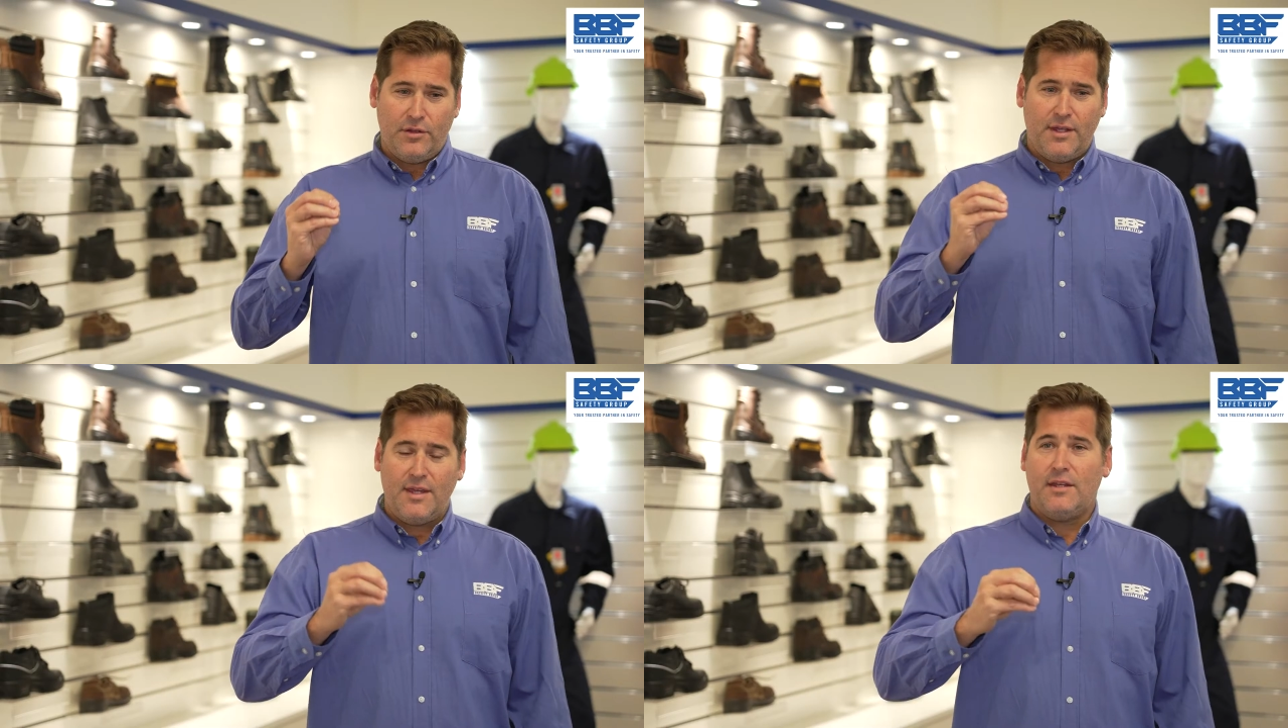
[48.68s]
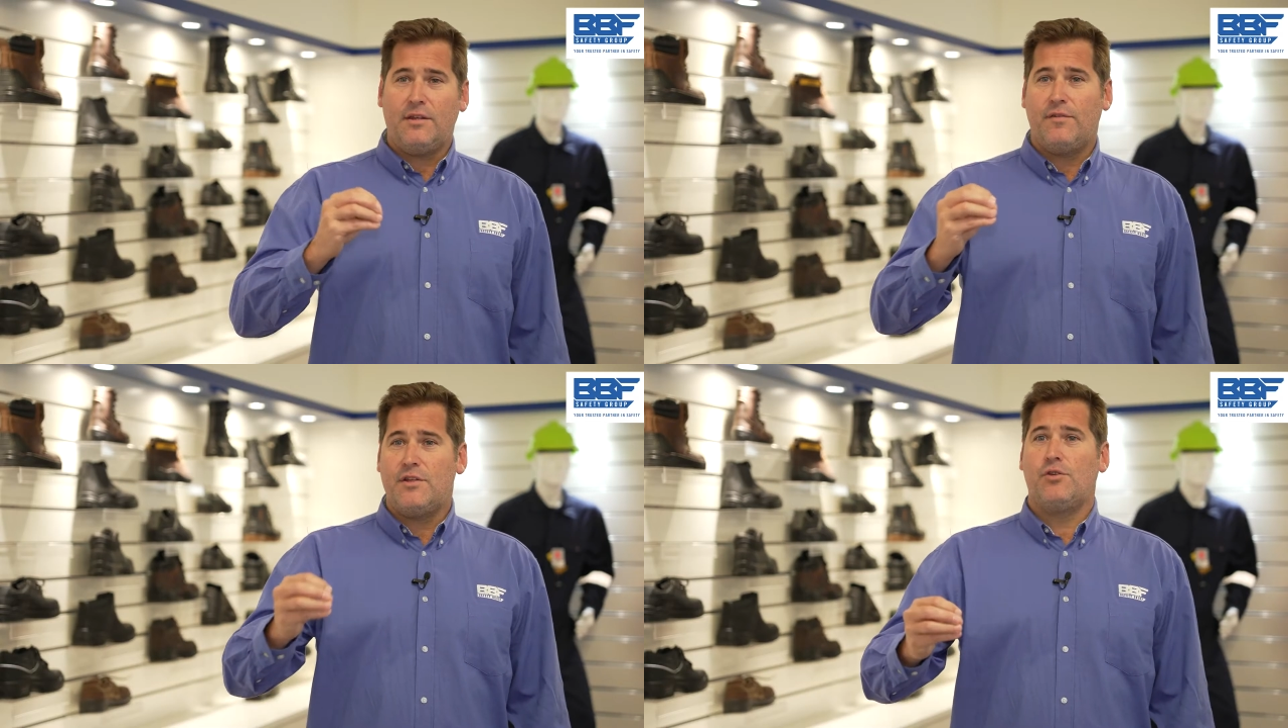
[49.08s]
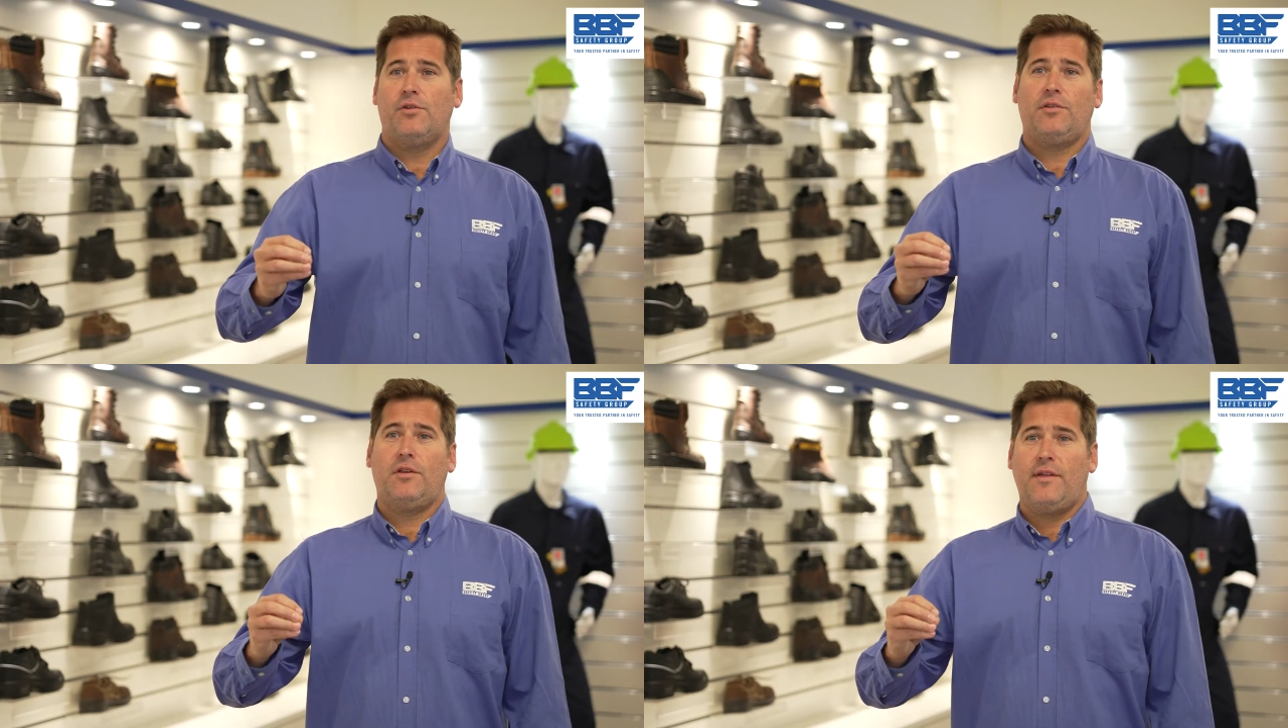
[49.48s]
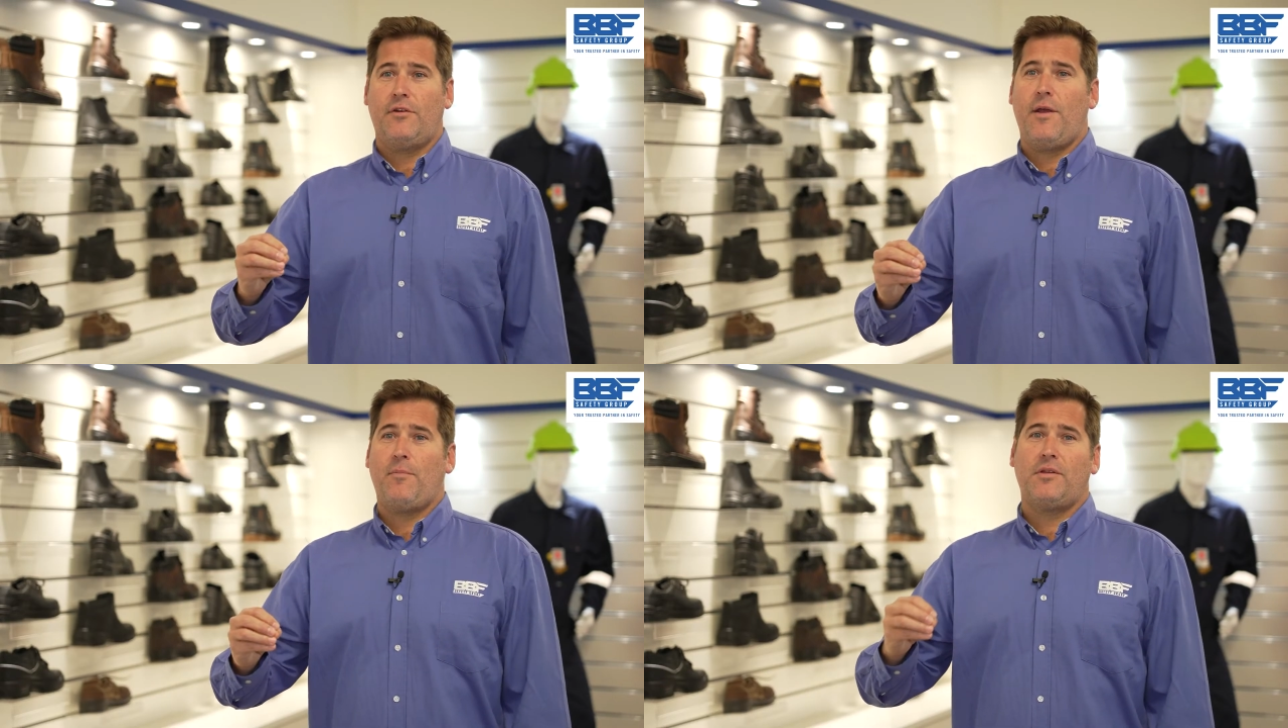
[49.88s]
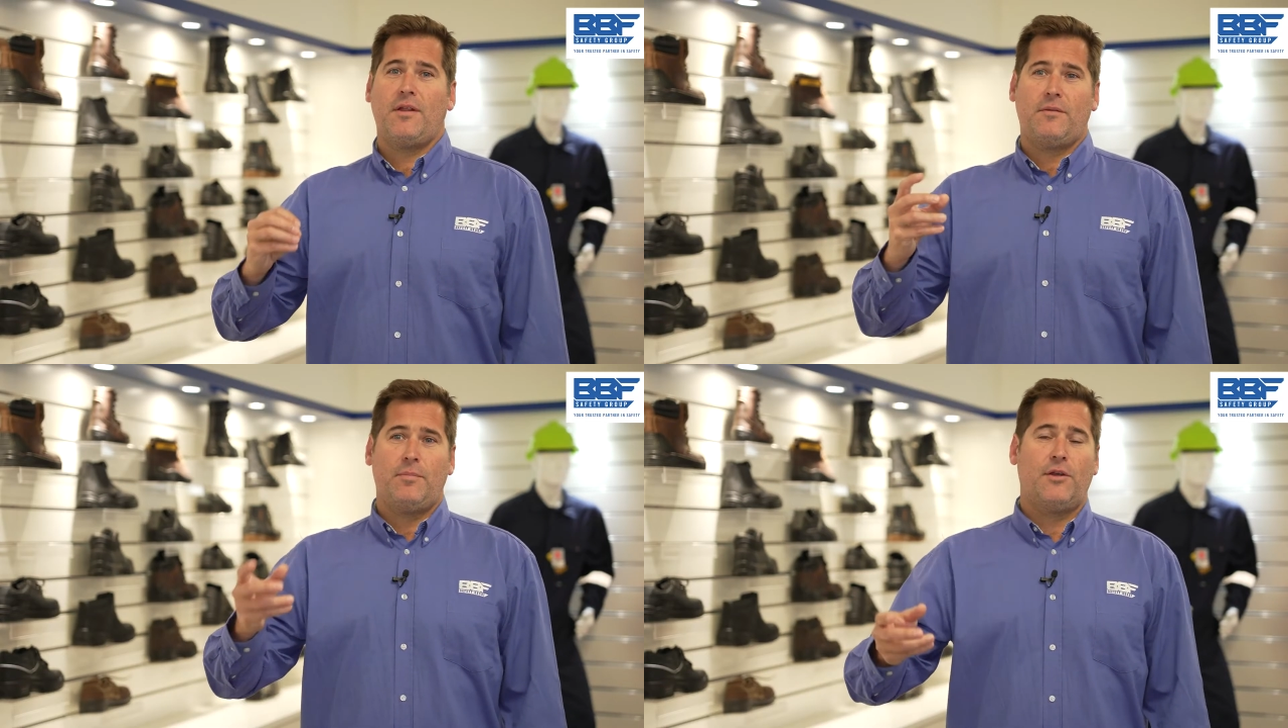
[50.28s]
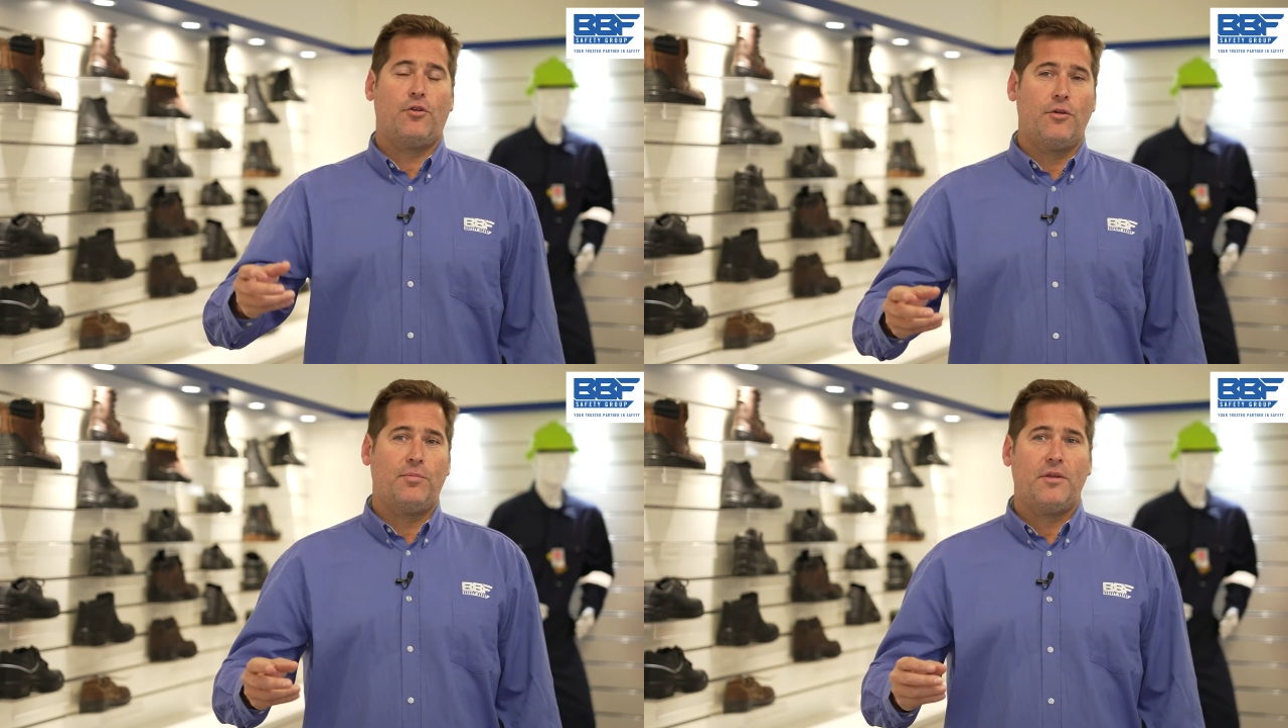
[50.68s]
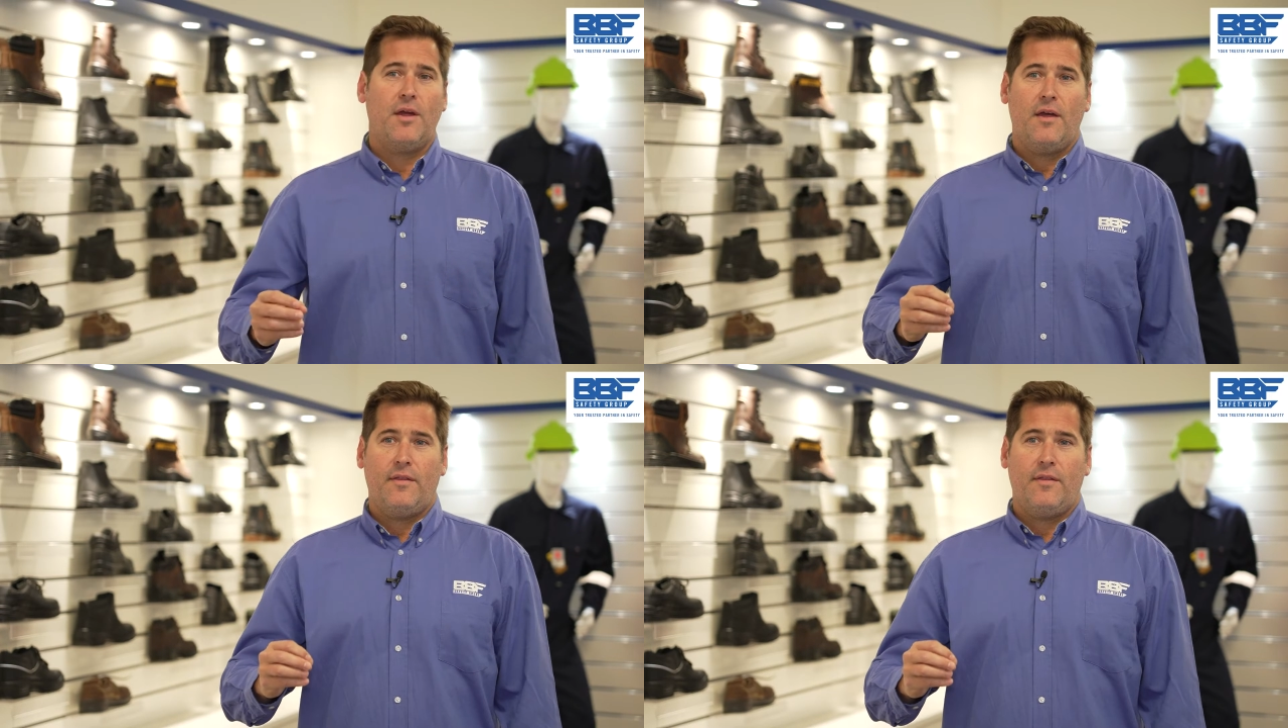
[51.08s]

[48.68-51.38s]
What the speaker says: key individuals that represent the big groups